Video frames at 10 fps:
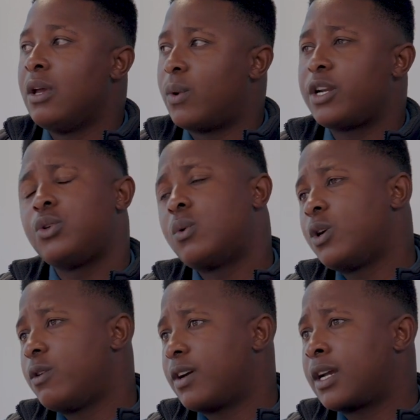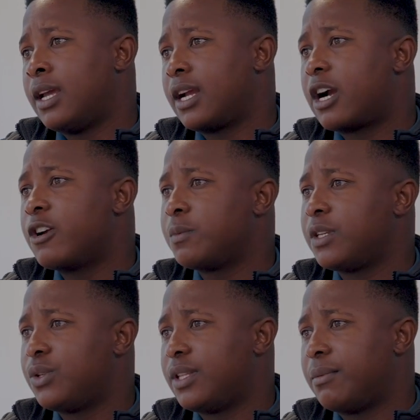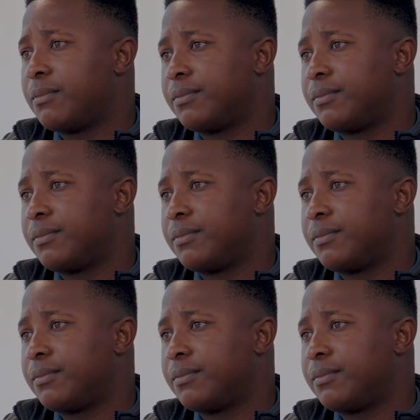What is your word of encouragement to them?